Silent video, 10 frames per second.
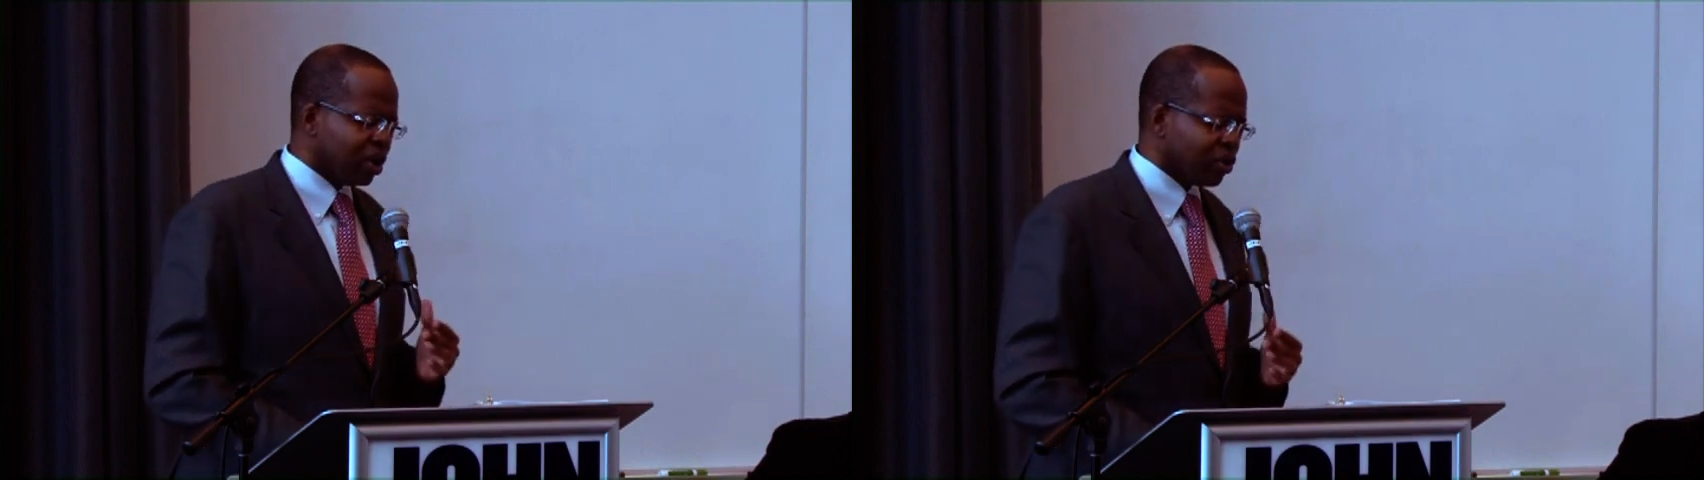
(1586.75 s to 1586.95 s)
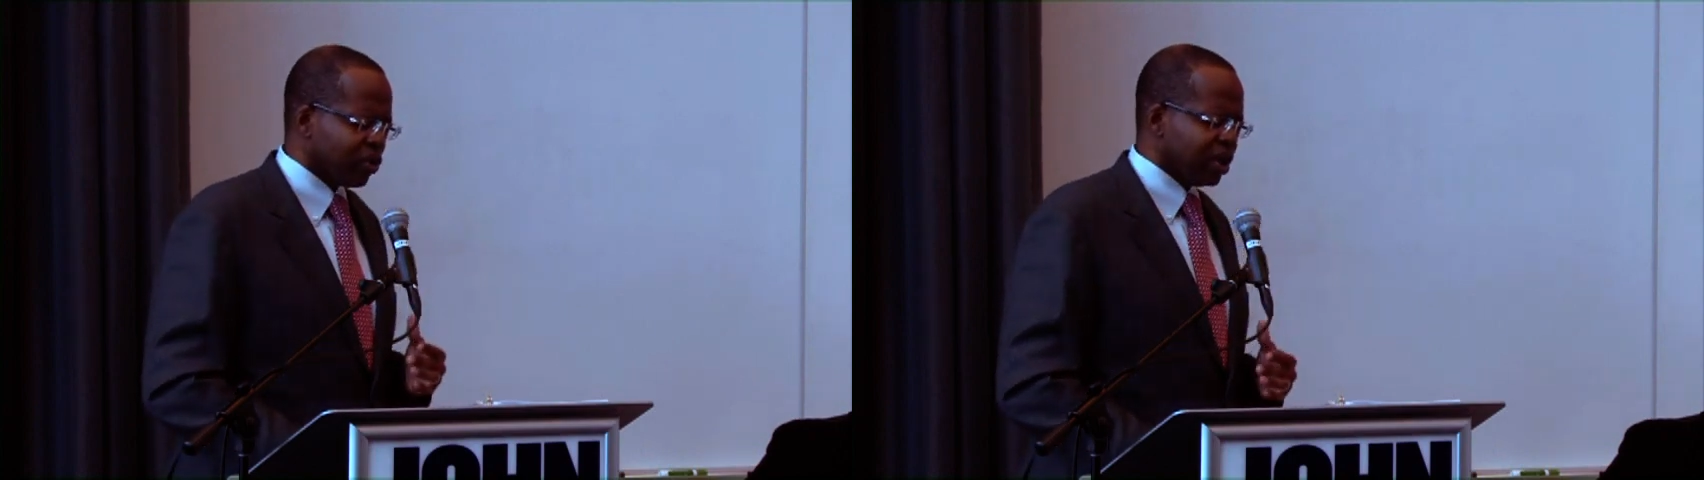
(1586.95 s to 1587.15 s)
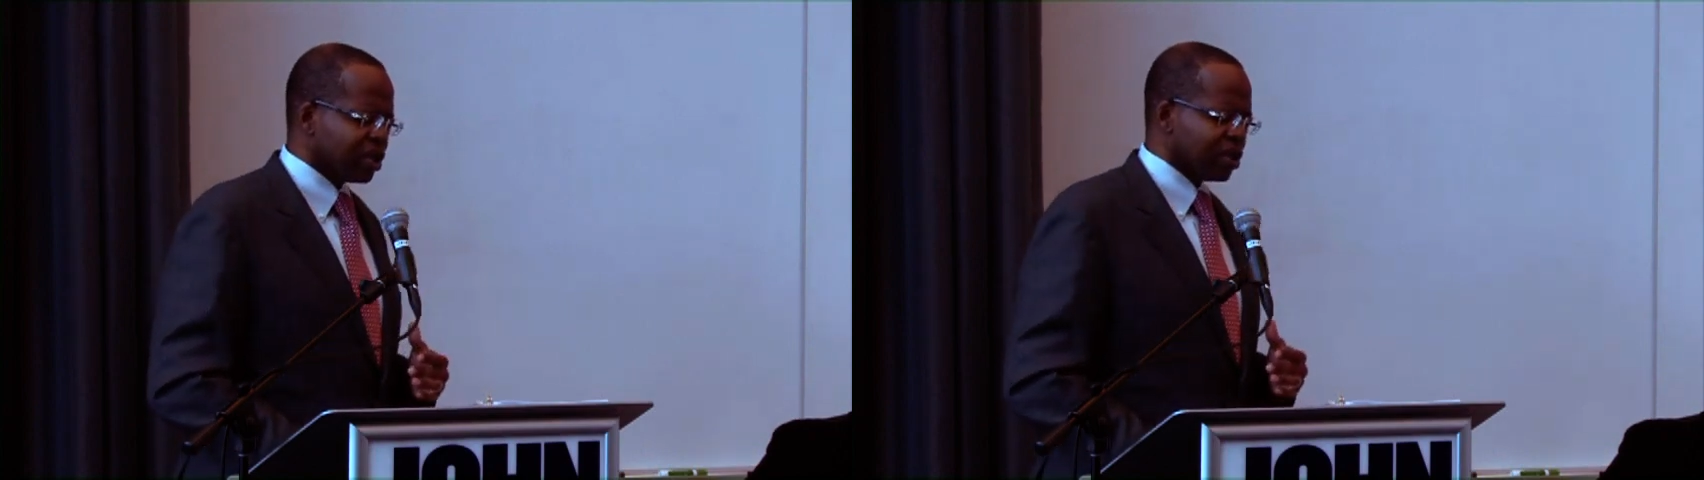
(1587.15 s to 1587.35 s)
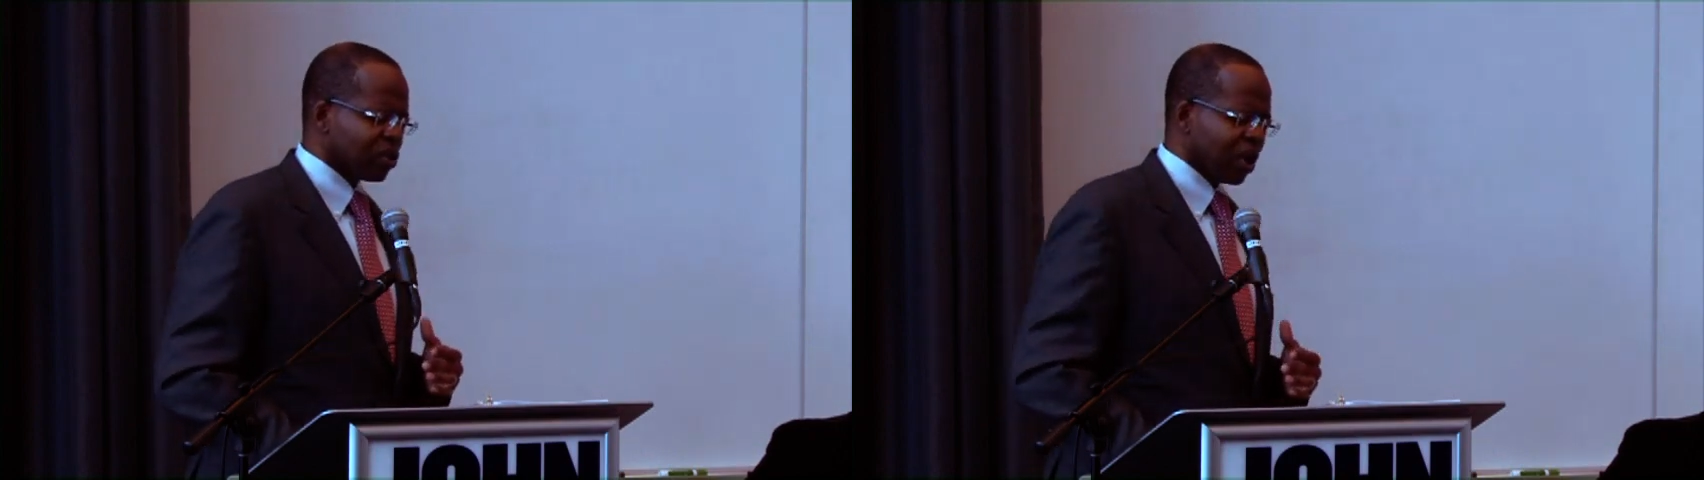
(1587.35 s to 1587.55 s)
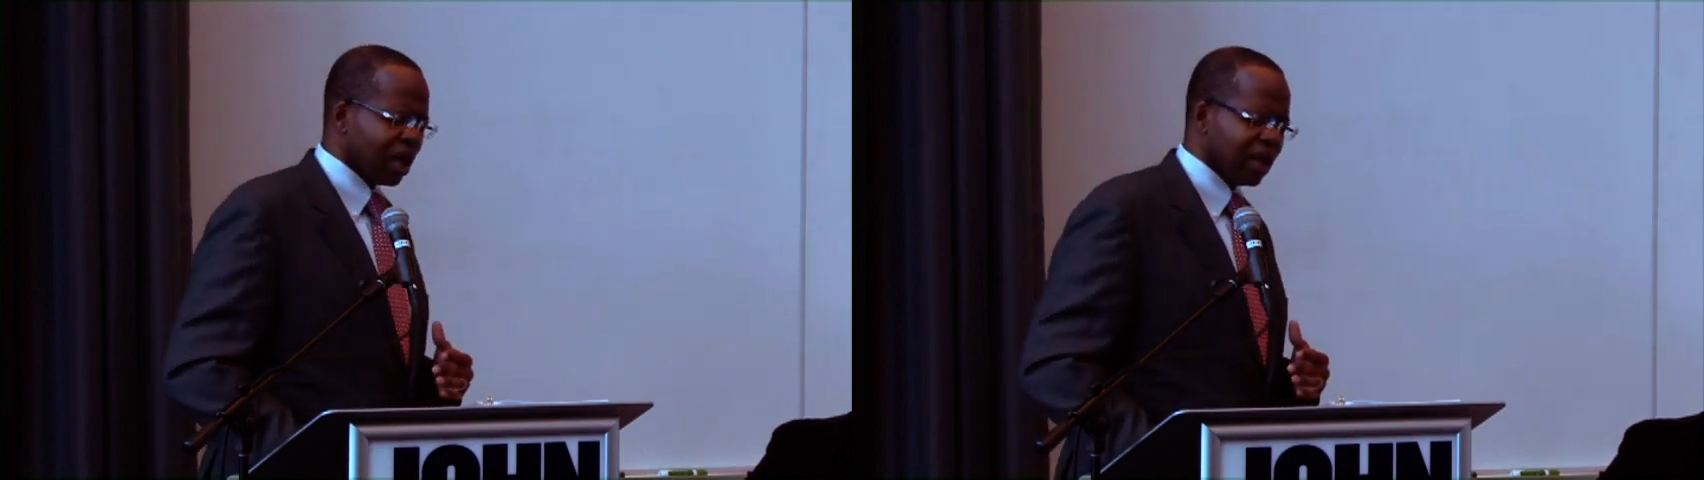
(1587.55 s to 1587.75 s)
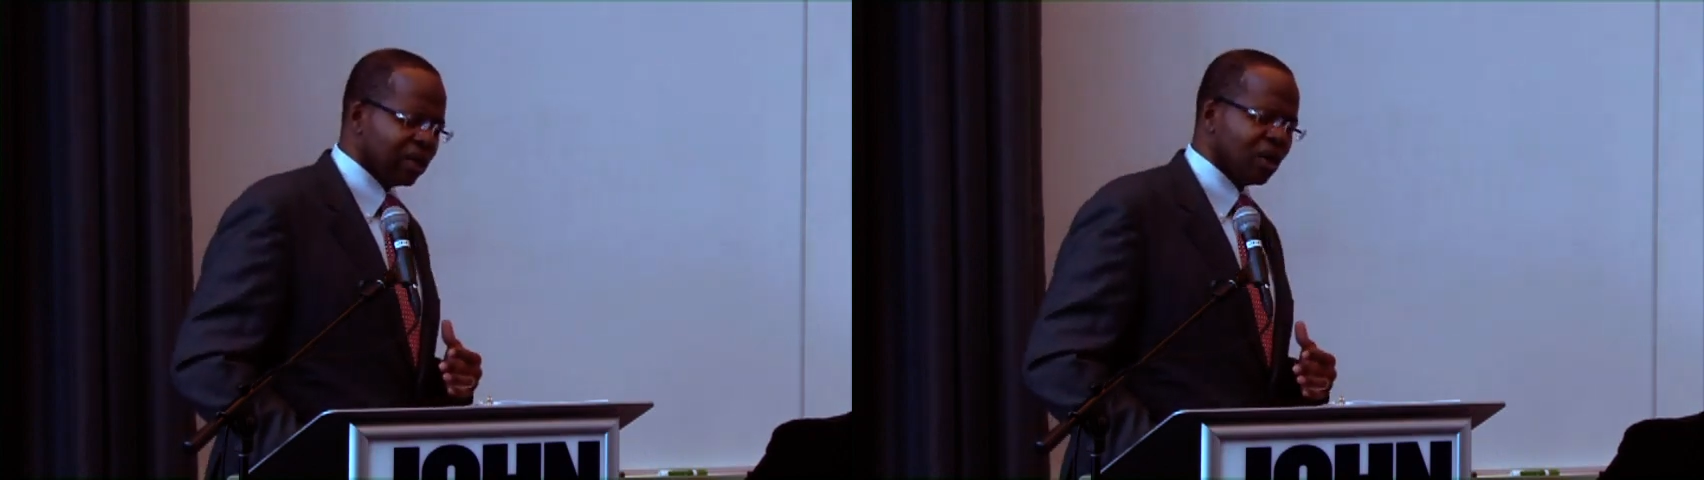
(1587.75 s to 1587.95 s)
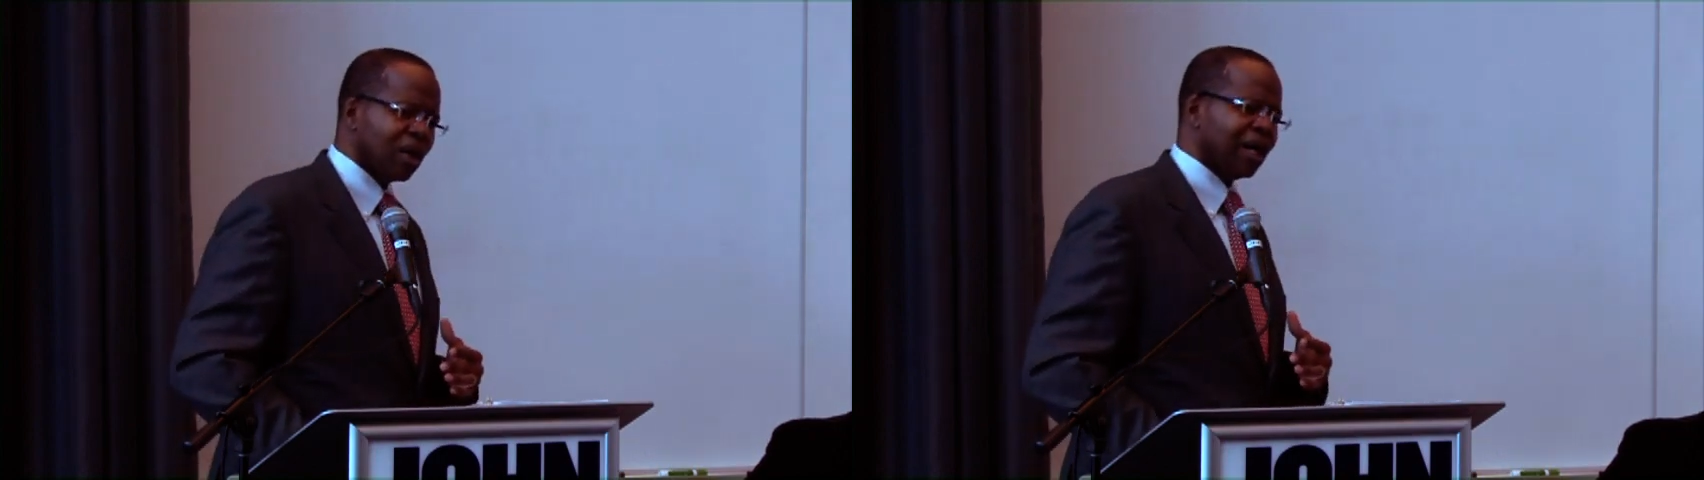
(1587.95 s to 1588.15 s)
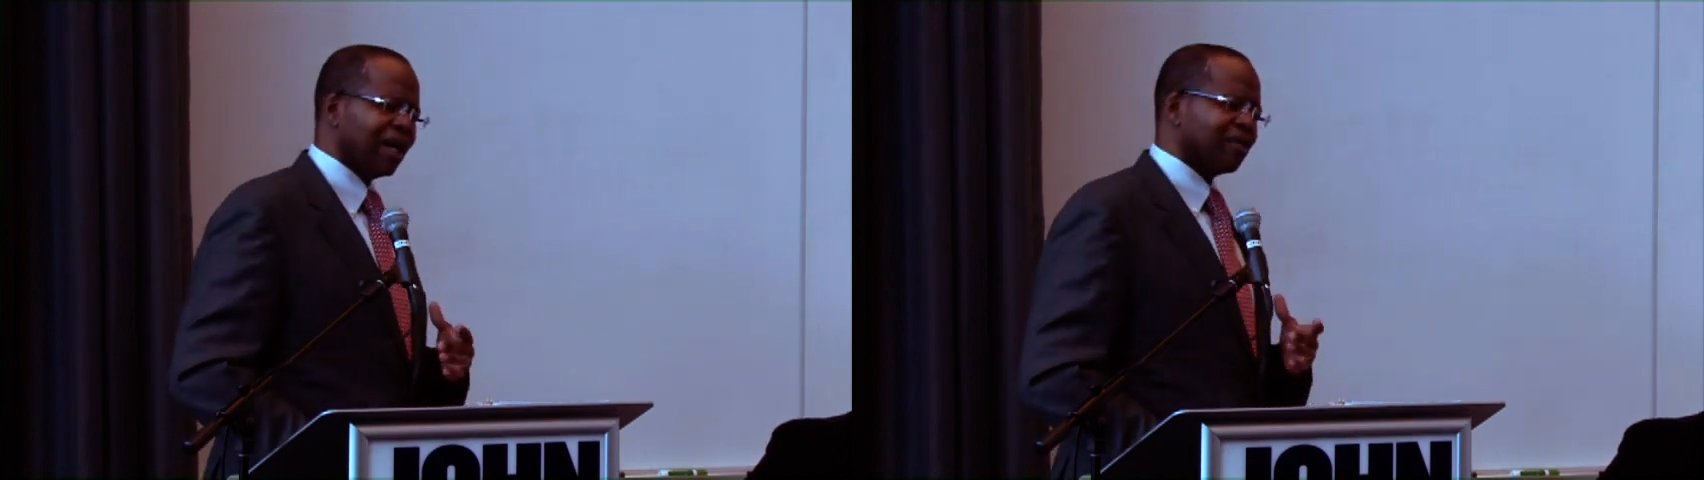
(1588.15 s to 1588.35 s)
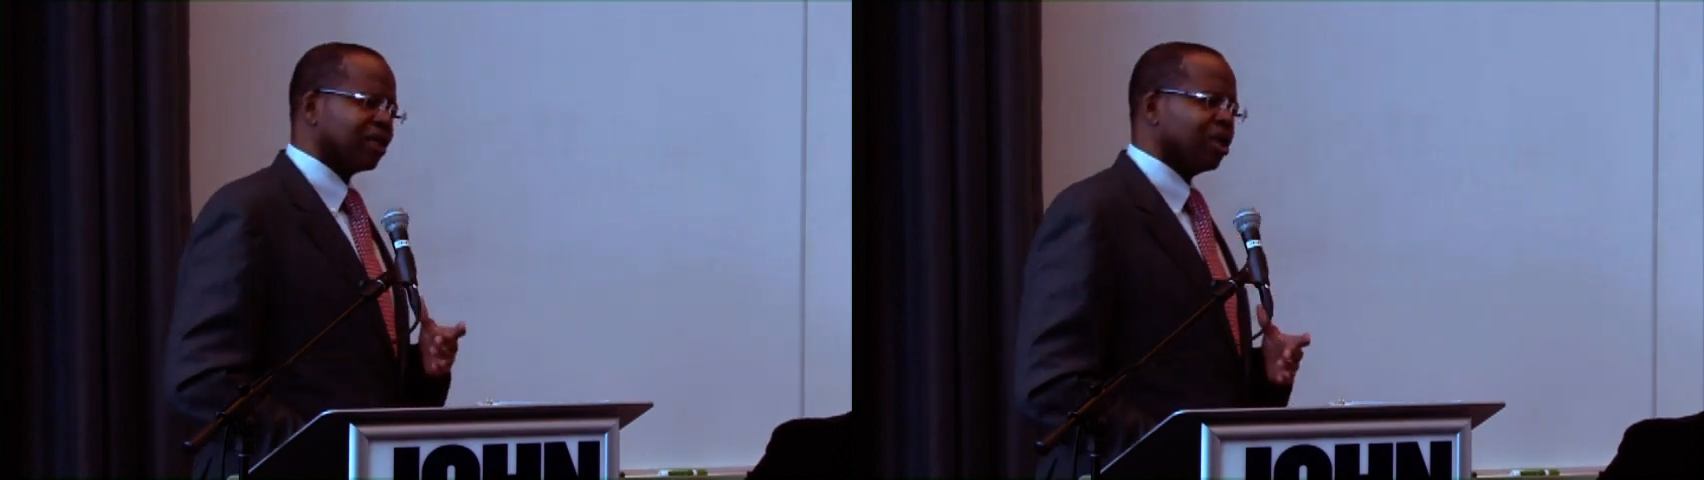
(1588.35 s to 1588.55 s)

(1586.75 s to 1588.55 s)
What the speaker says: the reasons why I know I have to